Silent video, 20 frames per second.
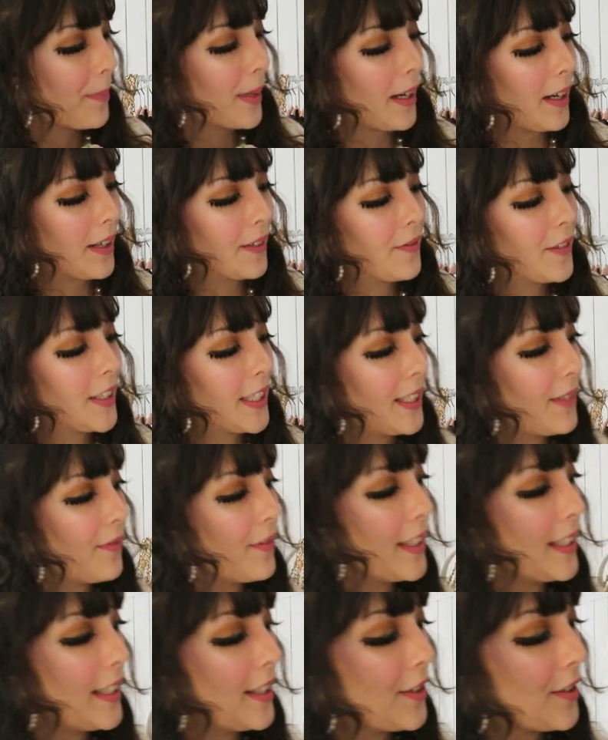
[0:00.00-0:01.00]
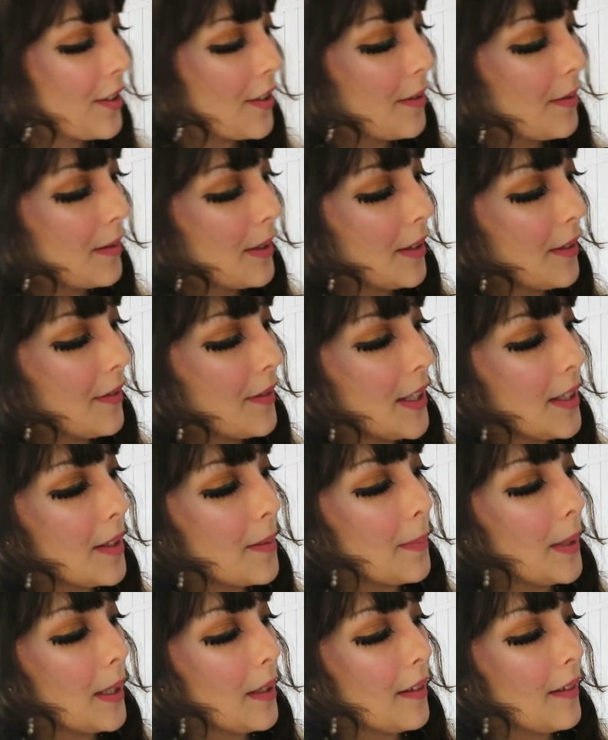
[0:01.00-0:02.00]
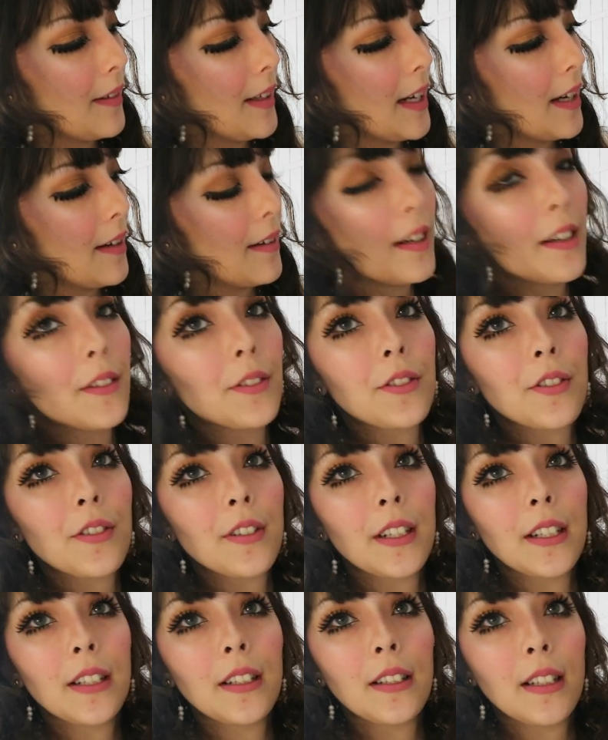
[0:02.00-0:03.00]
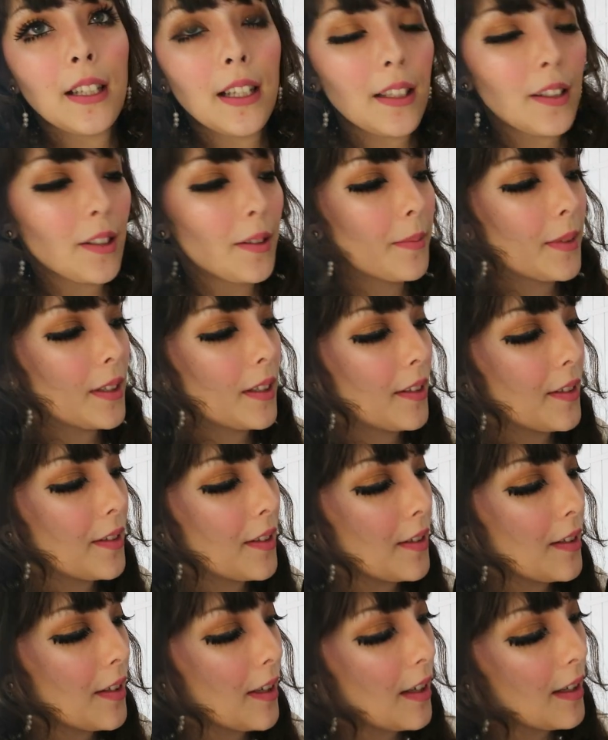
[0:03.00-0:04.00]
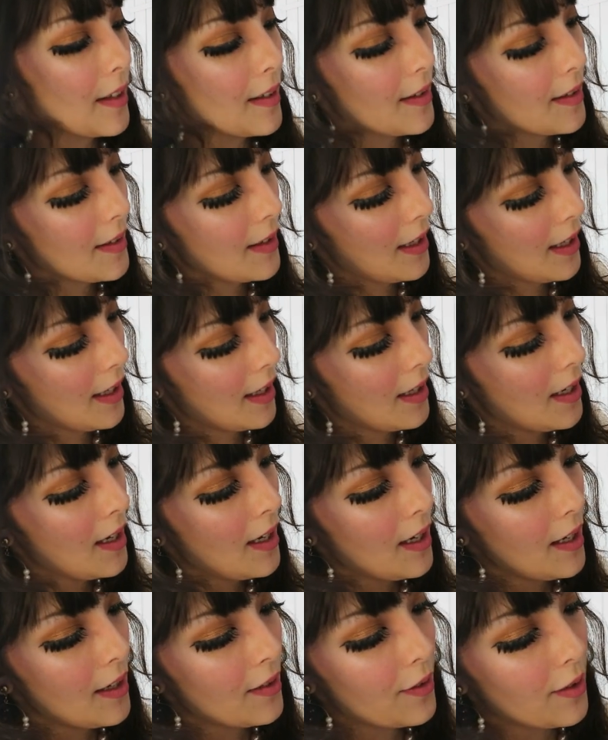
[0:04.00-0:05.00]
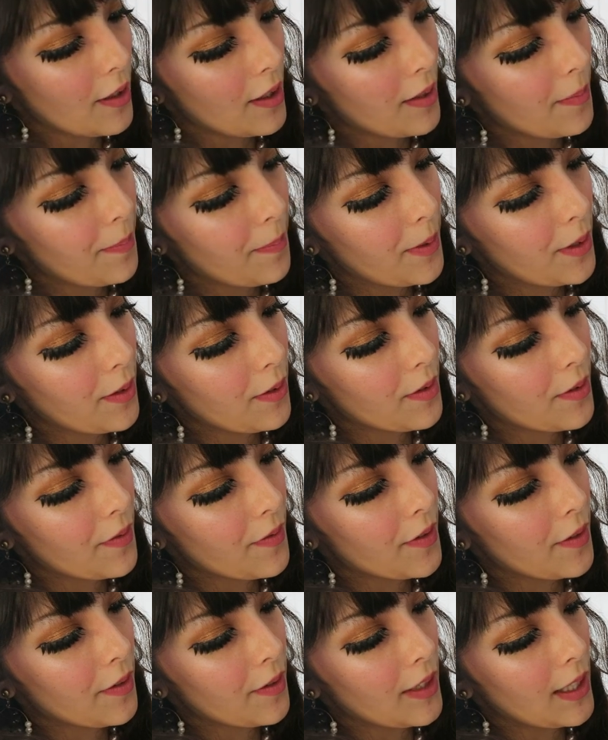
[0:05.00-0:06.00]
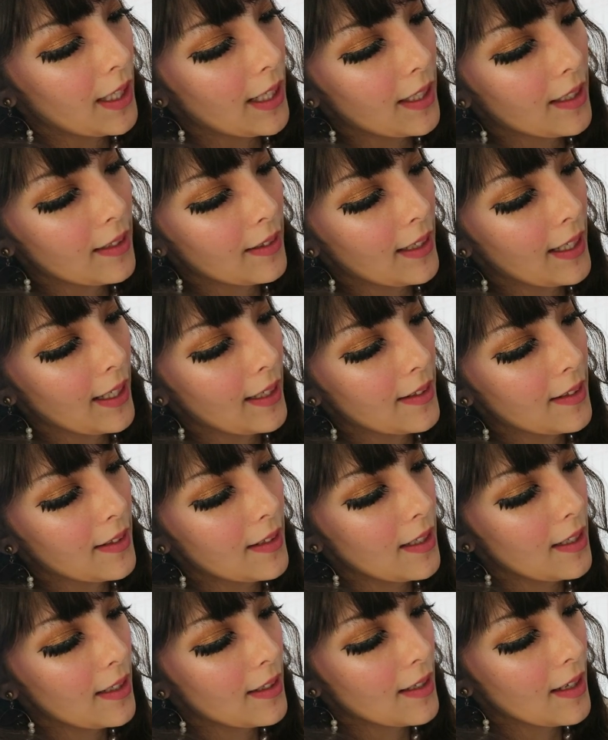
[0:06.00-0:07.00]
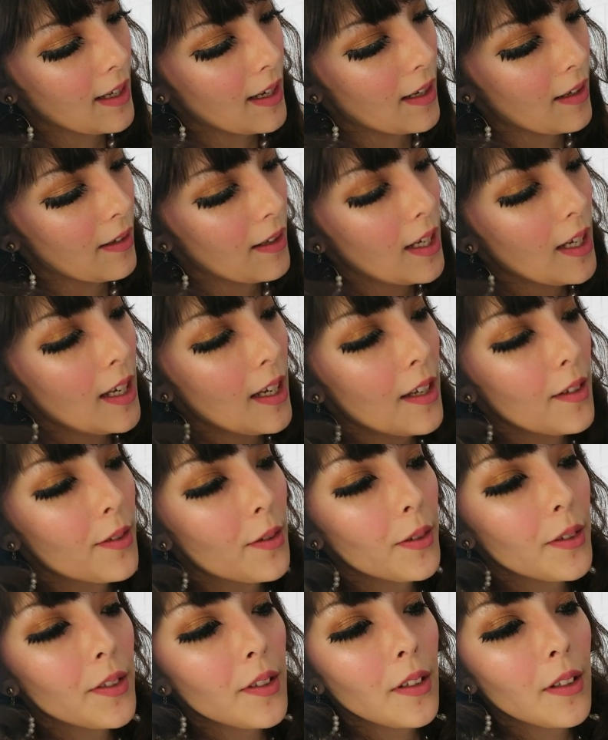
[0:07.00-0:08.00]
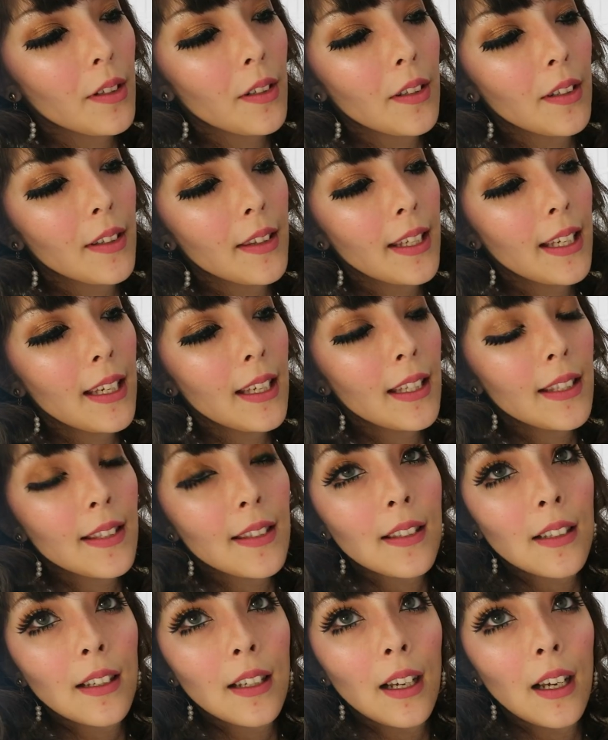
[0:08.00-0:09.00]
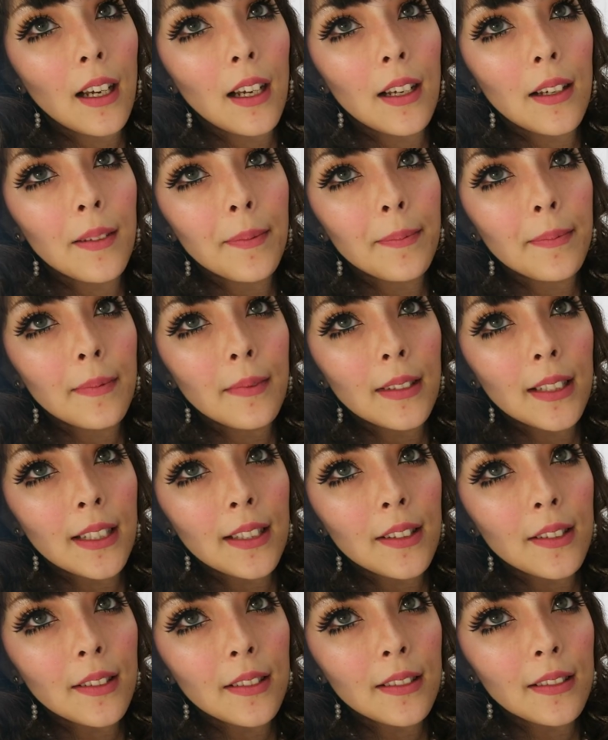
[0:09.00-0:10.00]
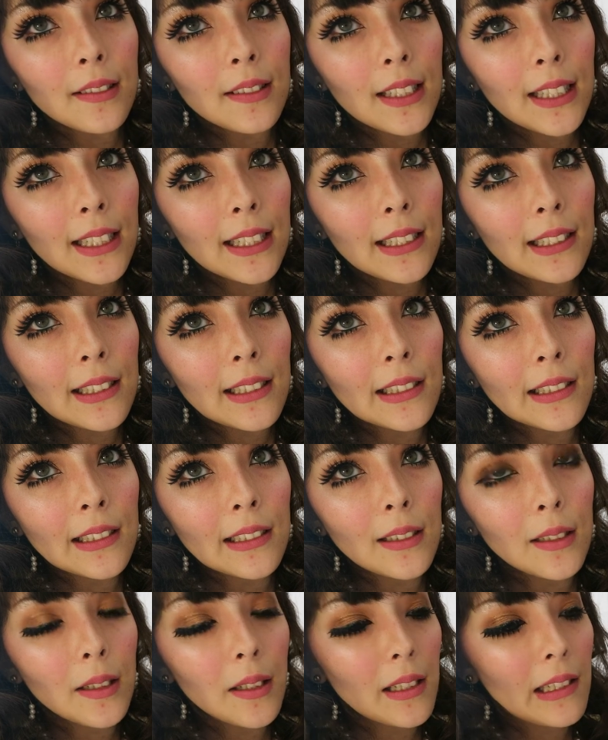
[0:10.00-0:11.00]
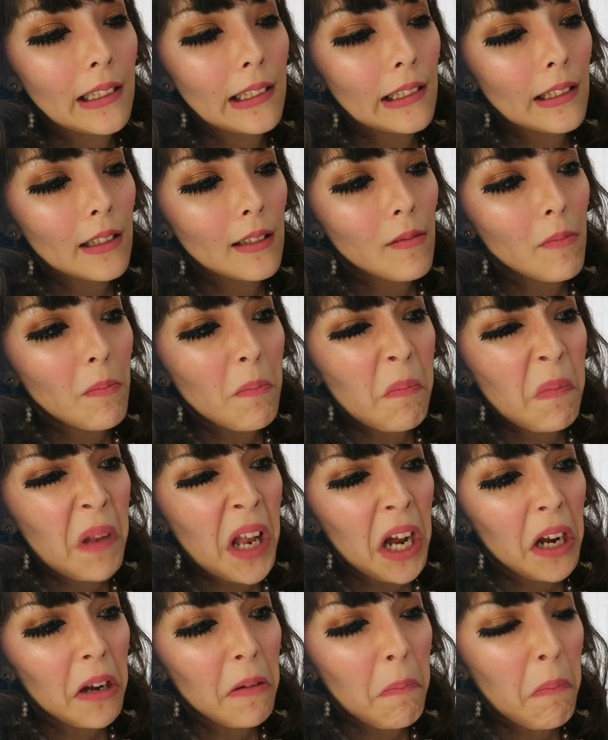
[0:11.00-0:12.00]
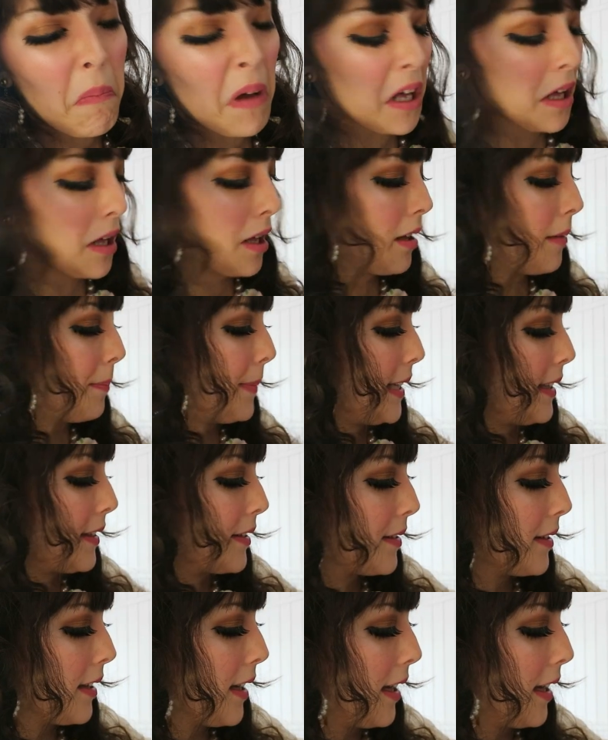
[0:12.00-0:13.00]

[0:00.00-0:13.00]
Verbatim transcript: but I really, really do love this bolero. I'll try and like come closer so you can see it. It's got a beautiful like lace detail. It's also got these um, little like black pearl bits,